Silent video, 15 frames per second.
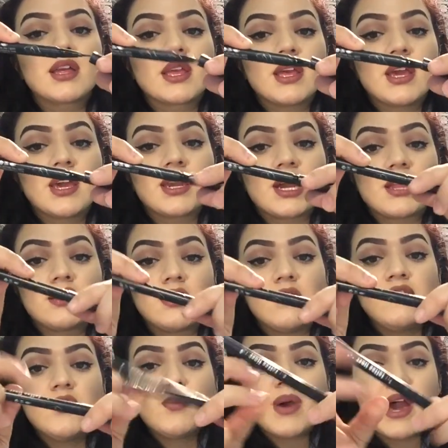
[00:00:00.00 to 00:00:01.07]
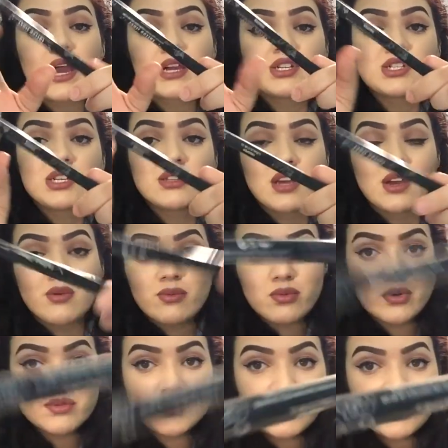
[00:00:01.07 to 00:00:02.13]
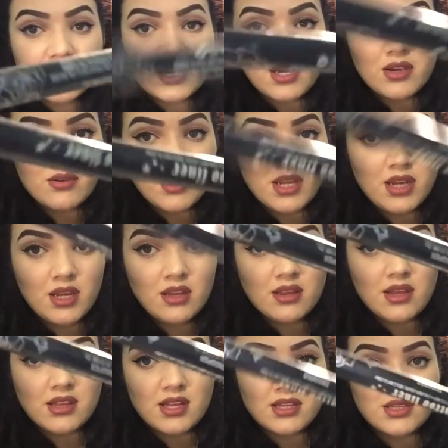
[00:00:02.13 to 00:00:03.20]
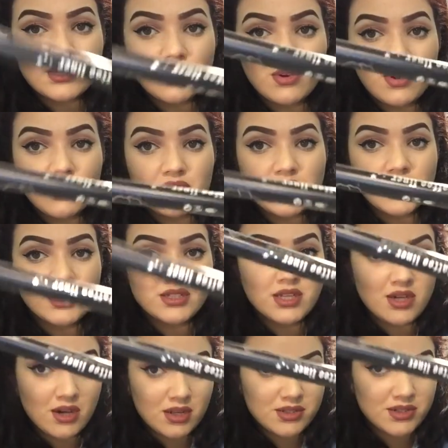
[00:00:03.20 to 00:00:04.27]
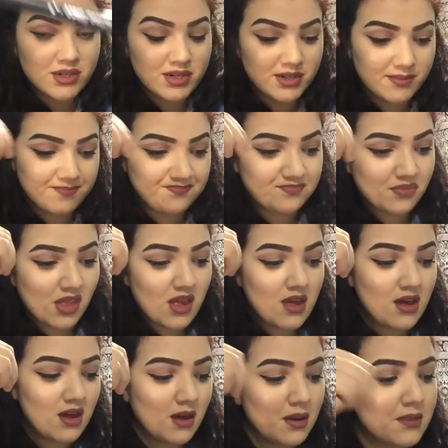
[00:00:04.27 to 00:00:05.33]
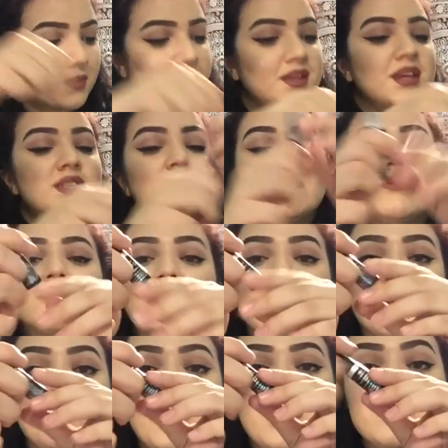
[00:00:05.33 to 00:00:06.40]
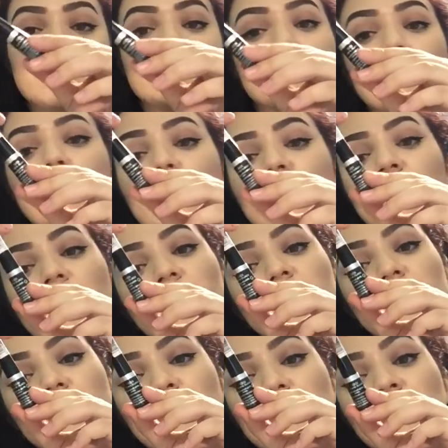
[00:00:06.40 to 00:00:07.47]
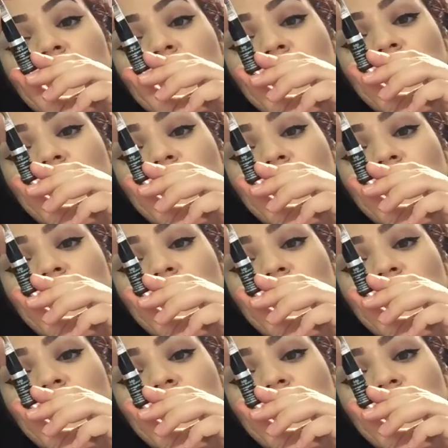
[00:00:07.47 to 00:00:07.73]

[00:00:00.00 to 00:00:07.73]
And I love the packaging, like roses. Like, are you kidding? Like, that's so cute. Sorry, it's like all dirty. But the next one I'm going to talk about is the Rimmel London